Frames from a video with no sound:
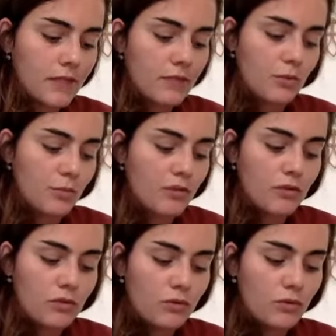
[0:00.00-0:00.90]

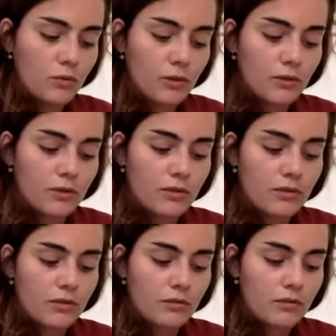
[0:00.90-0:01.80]
respond to the
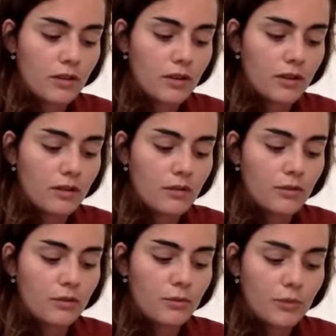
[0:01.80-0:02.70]
world's
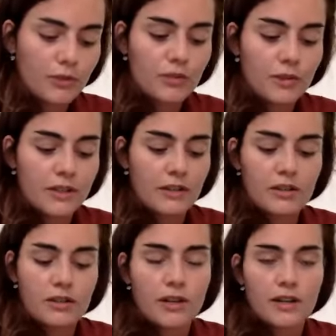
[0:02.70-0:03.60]
worst
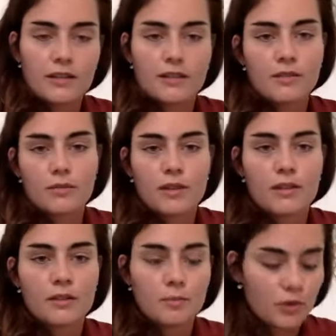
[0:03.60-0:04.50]
humanitarian crisis
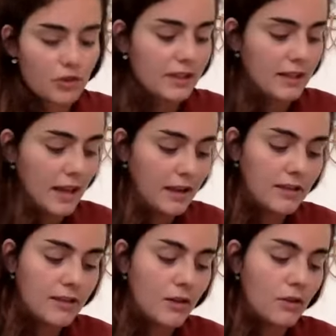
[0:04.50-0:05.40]
with emergency
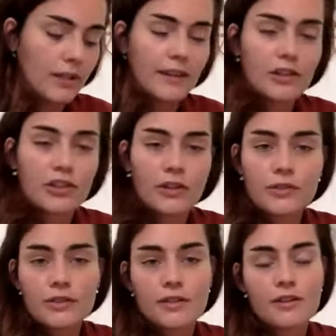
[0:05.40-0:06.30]
aid, so like
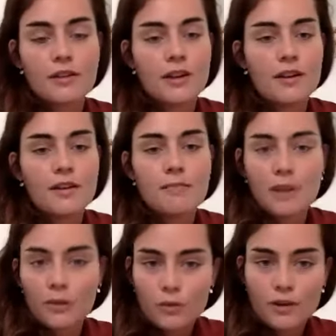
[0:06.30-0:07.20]
shelter,
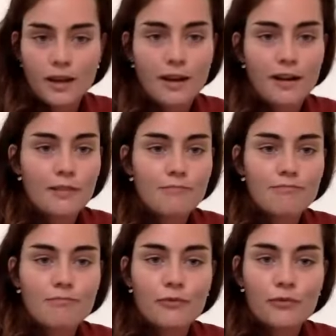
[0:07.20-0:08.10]
medical
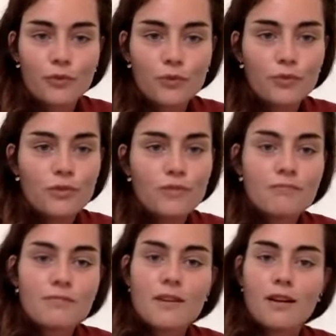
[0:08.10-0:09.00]
care, food,
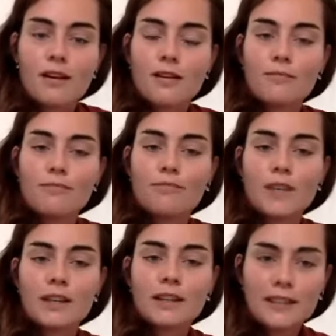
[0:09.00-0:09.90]

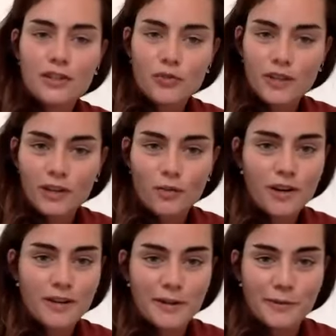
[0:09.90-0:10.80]
clean drinking
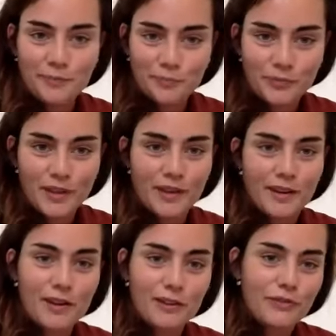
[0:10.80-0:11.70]
water,
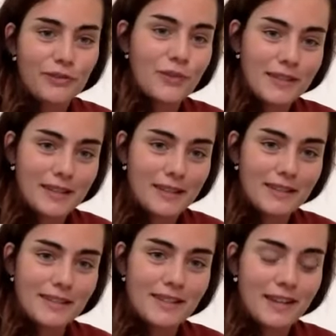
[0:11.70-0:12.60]
all of those
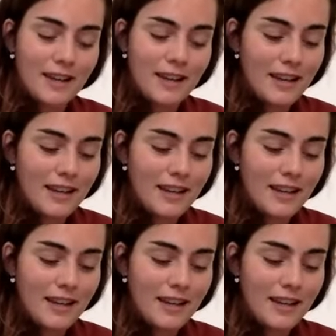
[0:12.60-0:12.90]
things.